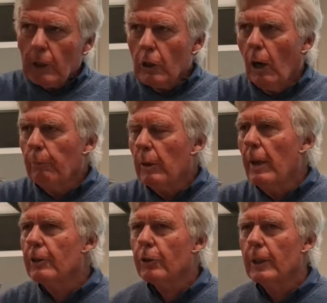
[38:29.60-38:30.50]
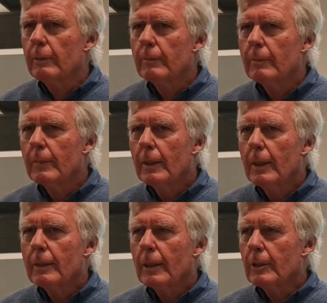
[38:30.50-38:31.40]
Complementary.
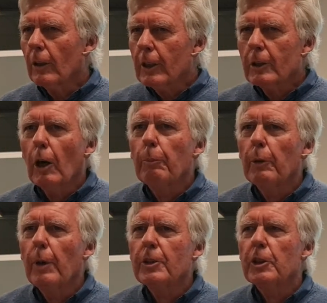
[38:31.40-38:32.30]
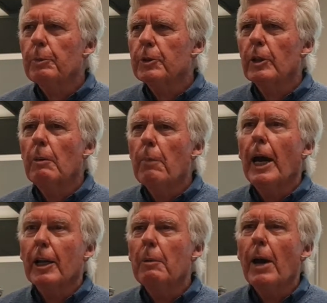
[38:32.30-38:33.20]
There's nothing complementary between a
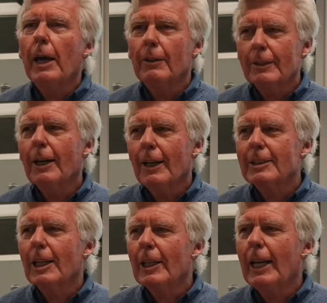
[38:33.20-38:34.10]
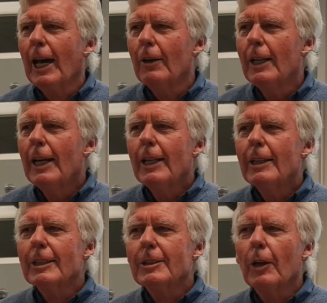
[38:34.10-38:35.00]
man and a man. Mm-hmm. I'll tell you now.
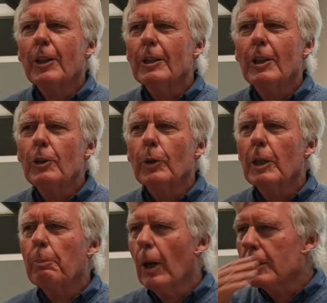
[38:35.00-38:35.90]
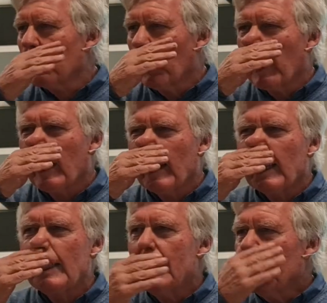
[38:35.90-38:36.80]
There's nothing that you can impart to one another.